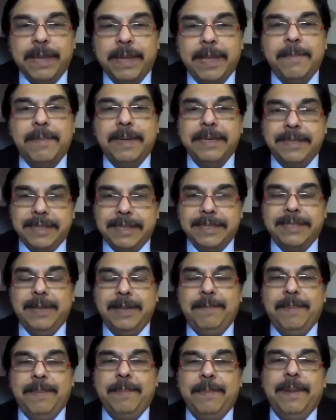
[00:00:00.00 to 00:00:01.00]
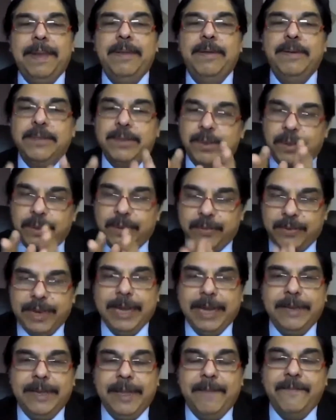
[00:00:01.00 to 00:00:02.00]
emergency people, you should
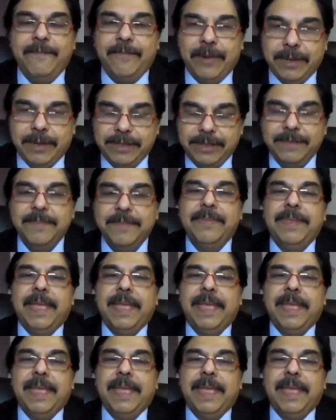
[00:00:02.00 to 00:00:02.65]
treat them first,